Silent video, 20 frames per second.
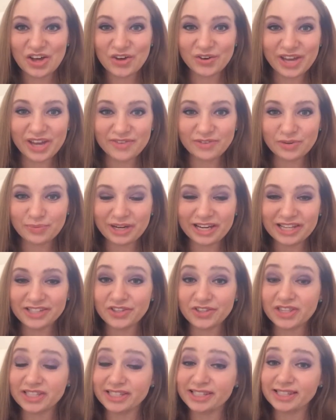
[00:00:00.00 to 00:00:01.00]
Okay, everybody,
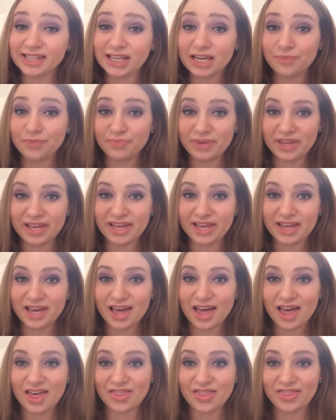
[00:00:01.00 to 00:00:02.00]
so this is going to be
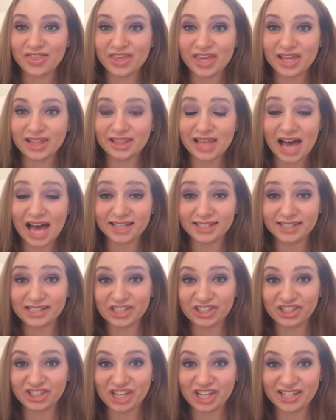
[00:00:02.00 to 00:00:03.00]
the last
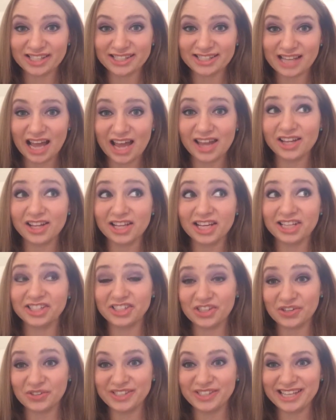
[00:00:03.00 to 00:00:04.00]
hairstyle I
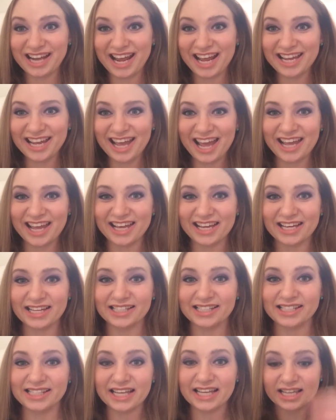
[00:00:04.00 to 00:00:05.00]
showed today,
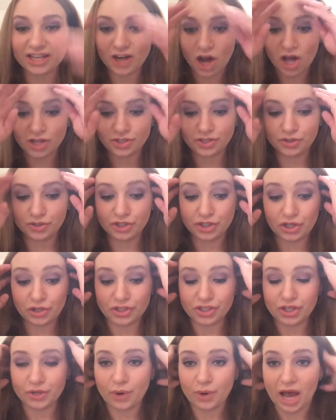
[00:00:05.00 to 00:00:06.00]
and it also
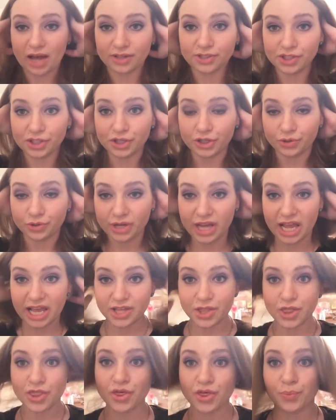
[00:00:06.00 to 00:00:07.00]
shows you how to
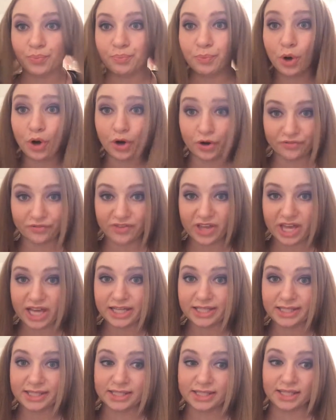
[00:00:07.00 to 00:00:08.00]
create the
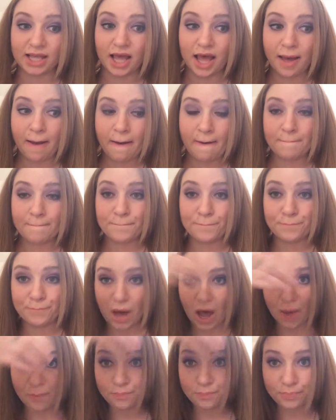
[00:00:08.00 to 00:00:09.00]
perfect
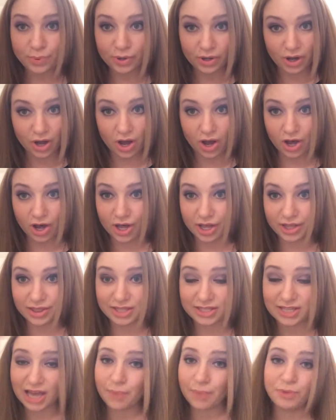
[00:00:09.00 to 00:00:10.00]
bump
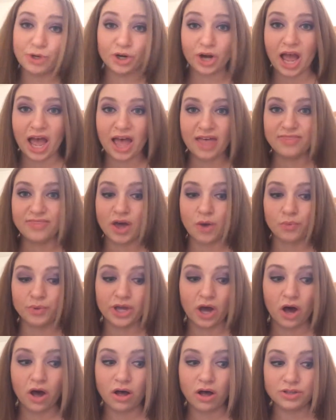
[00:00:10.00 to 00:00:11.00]
on the top of your head that
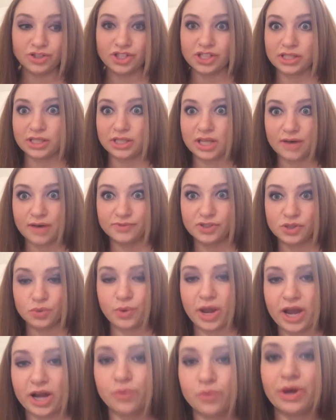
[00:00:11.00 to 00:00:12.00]
we all just love to
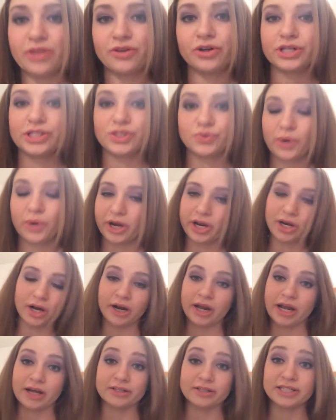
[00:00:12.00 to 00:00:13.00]
wear, whether it's wearing
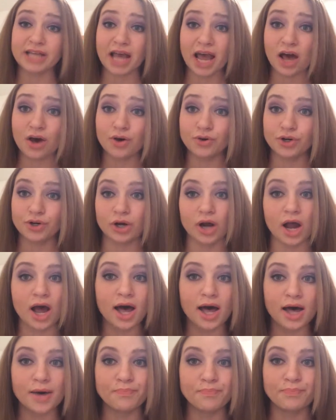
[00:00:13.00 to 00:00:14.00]
our hair down or
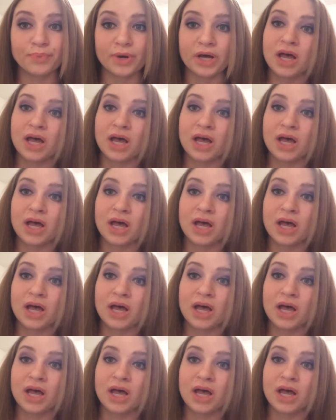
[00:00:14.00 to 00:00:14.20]
up.